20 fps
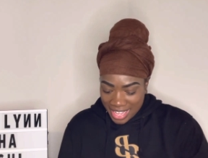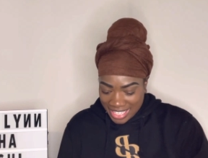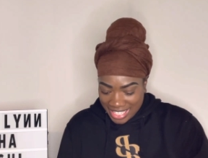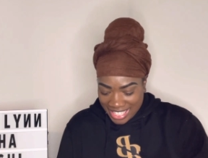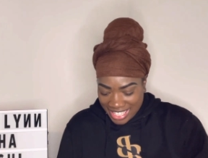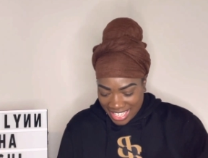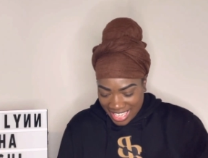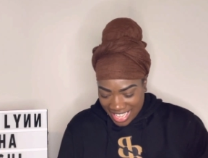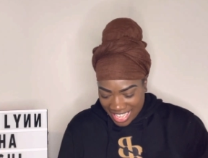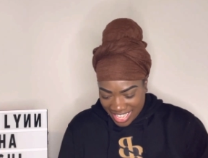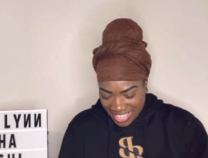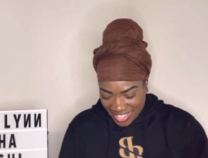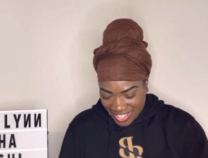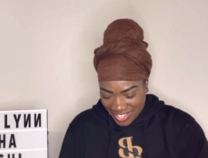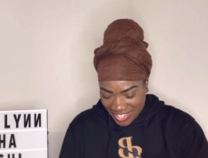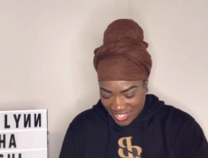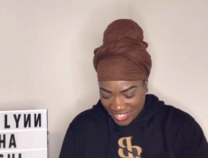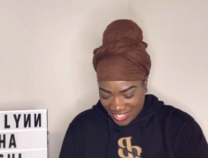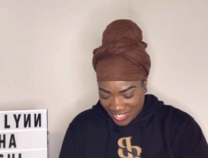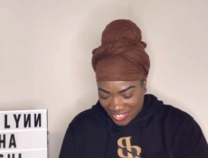
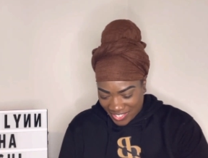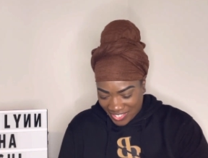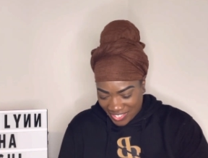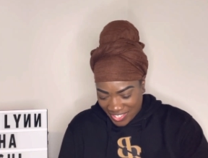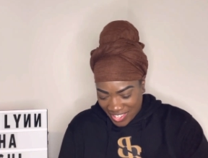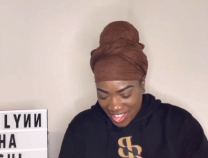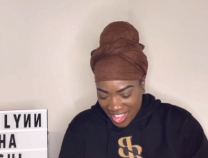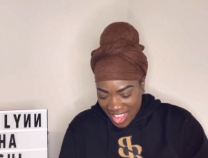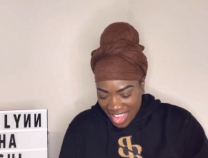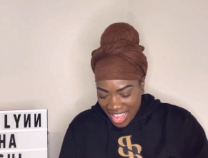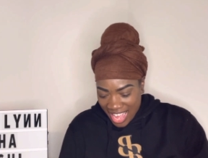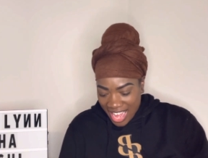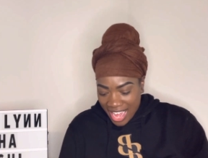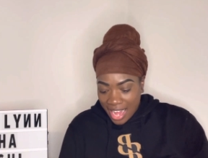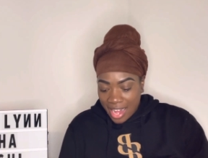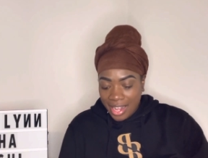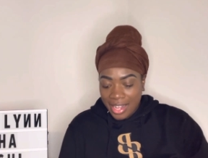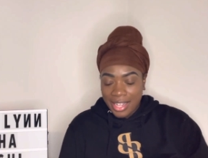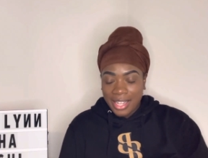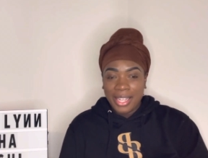so
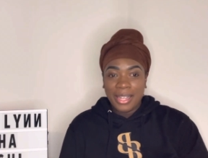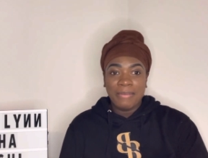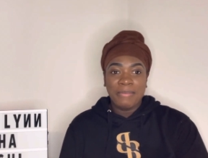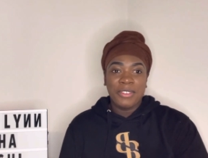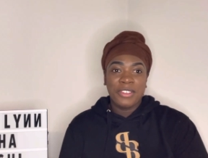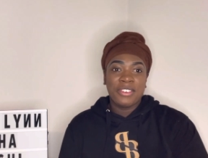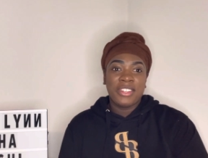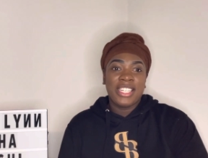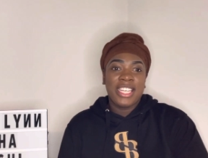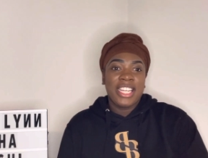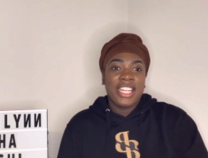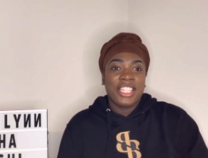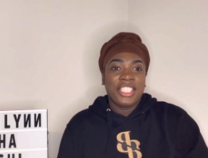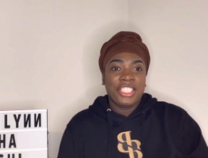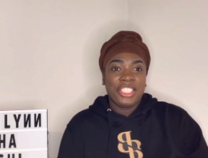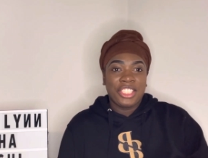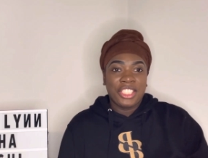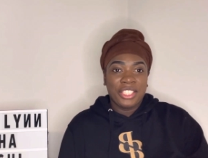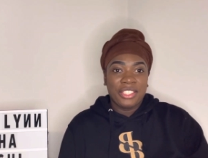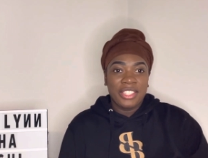um, you'll need
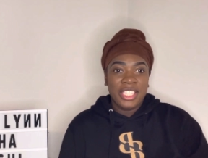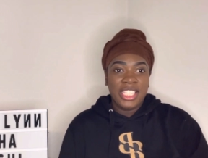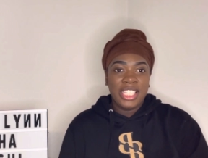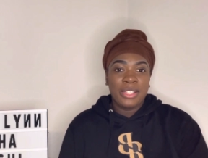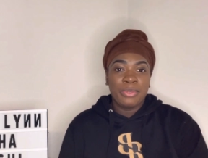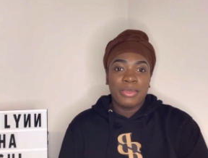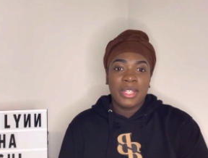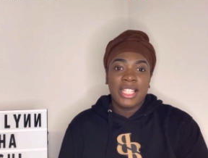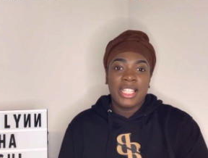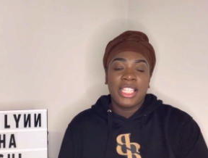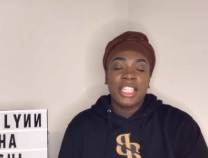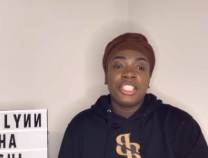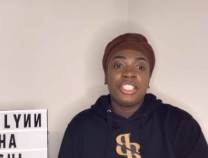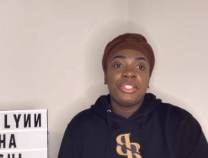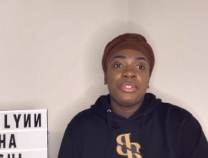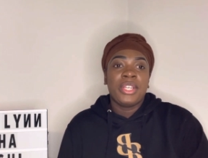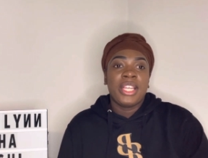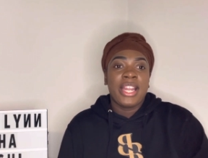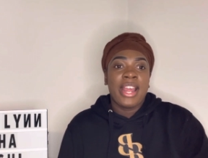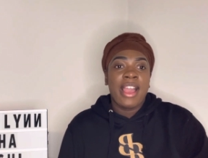insurance. With this, you
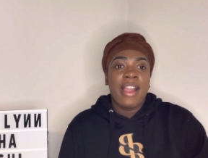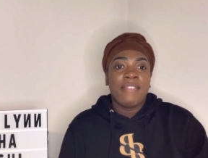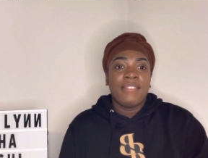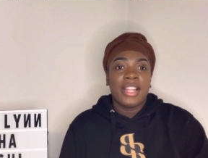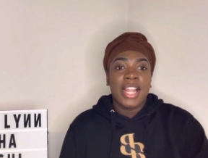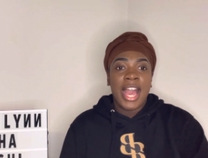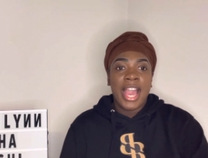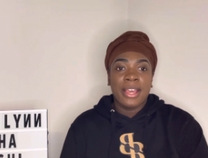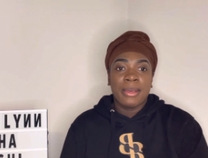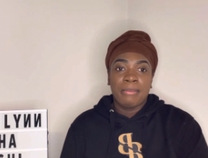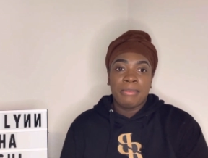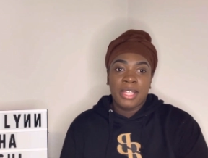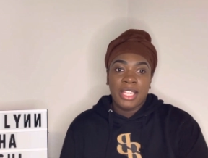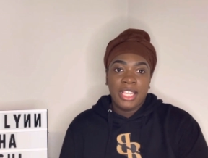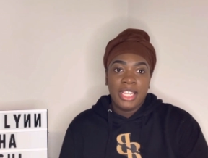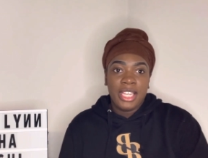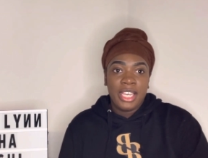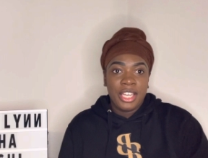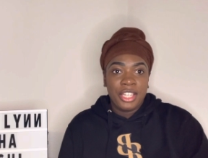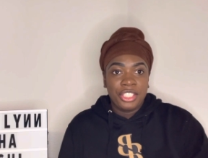can have
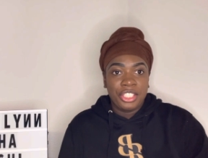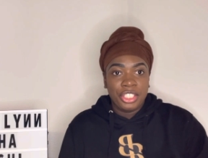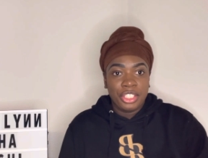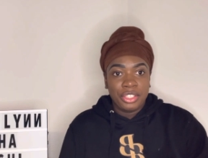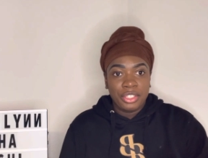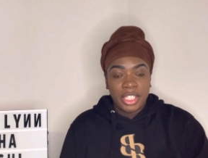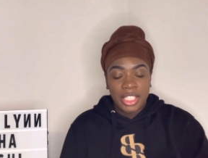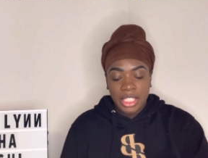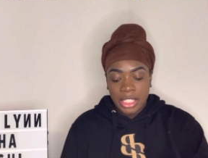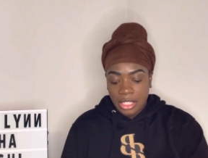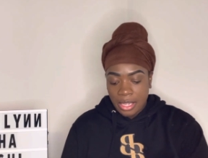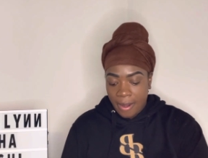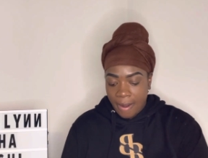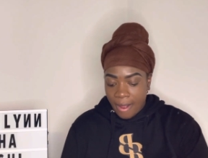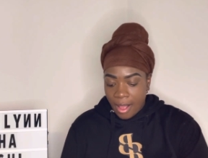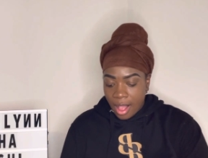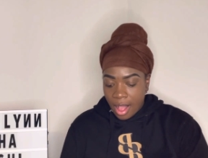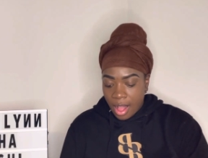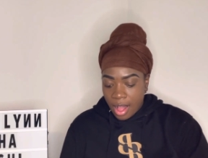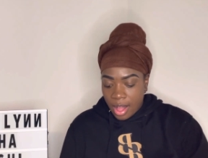liability insurance.
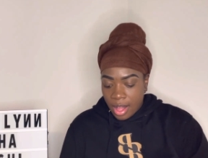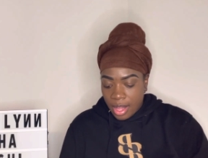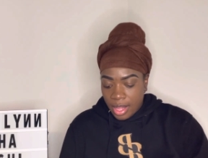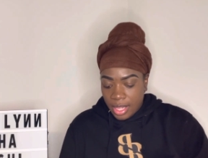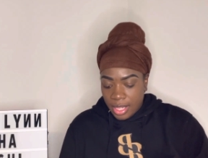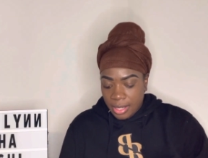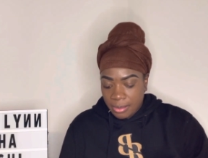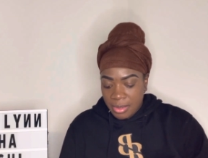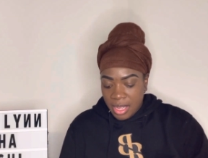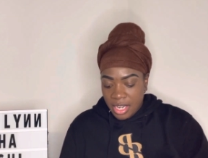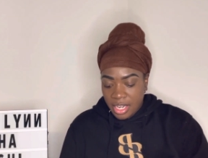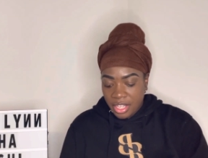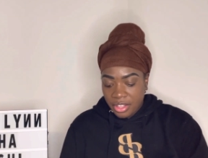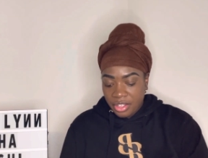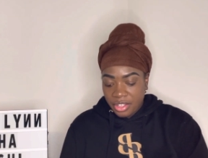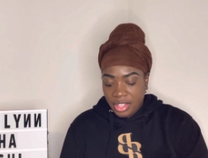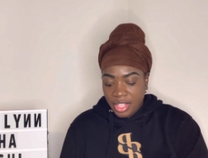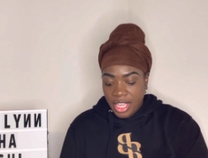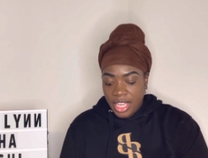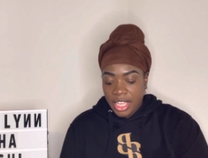Um, another
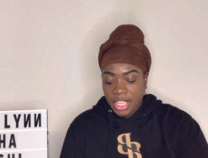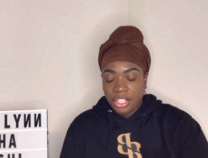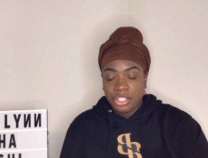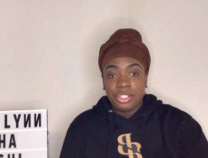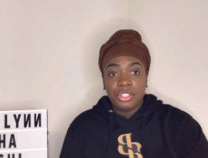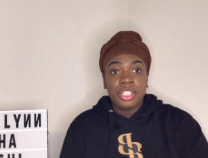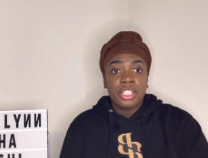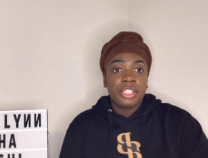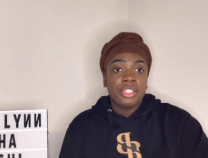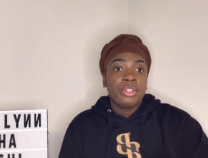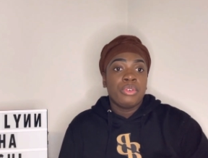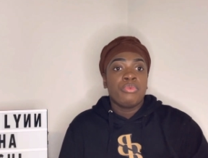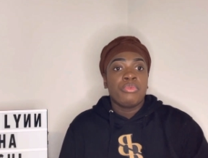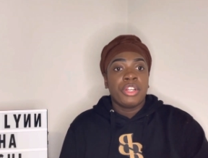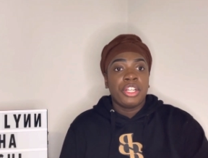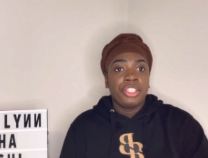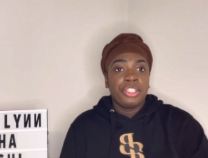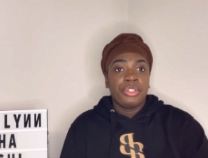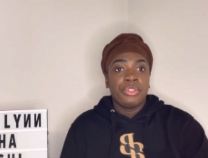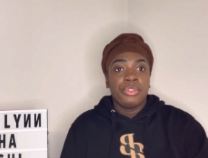thing is you still
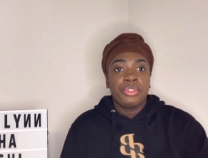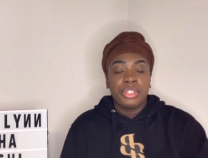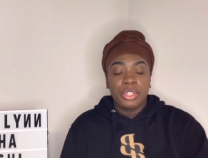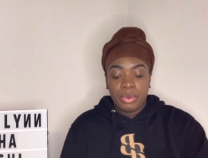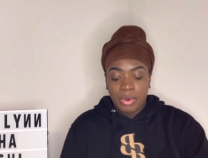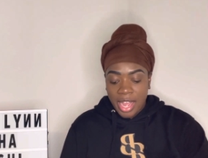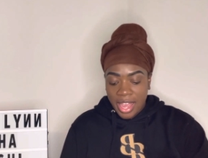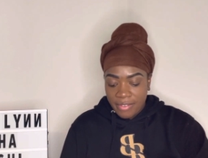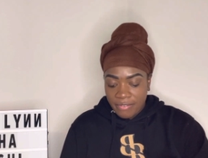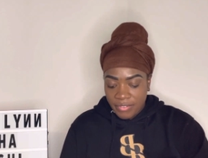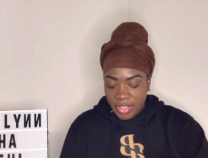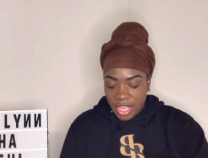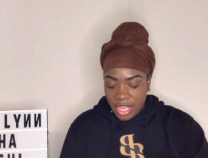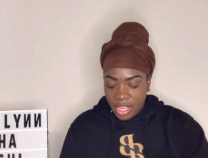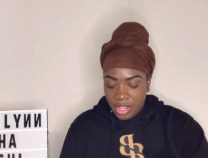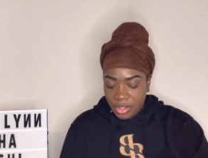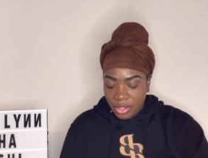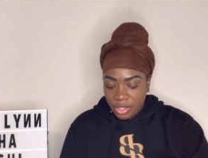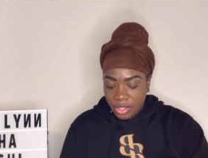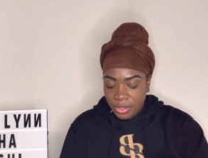want to choose the right
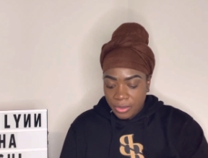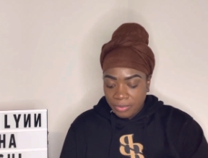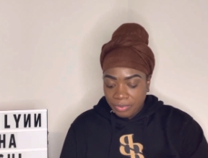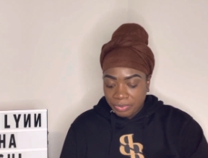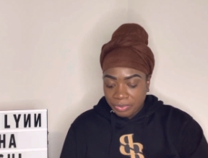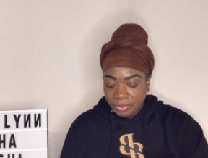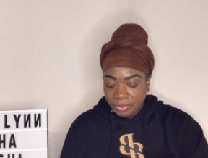vehicle.